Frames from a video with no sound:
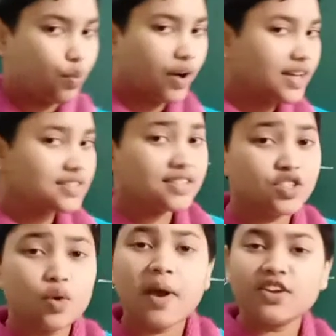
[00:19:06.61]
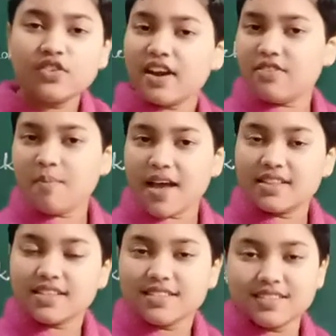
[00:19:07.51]
What is this chromatography
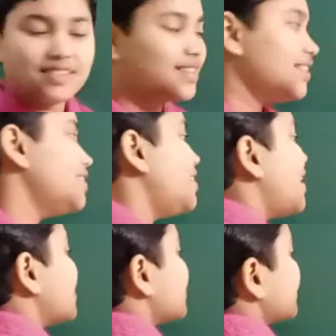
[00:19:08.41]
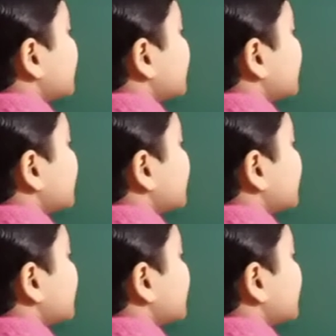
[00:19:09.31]
method? Yes.